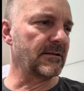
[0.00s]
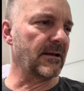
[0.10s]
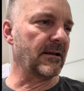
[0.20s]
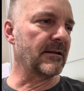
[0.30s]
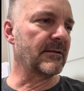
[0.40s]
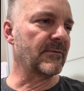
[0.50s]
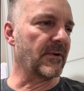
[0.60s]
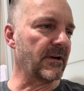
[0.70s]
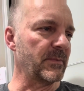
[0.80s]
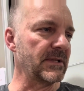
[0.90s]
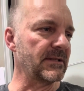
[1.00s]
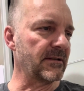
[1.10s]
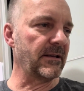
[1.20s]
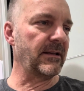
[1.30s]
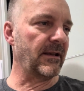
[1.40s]
take vitamin
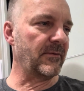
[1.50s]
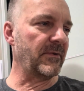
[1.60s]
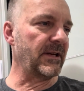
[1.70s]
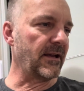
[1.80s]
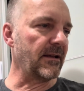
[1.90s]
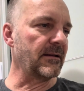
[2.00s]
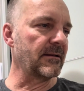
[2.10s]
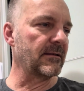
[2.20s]
C every day?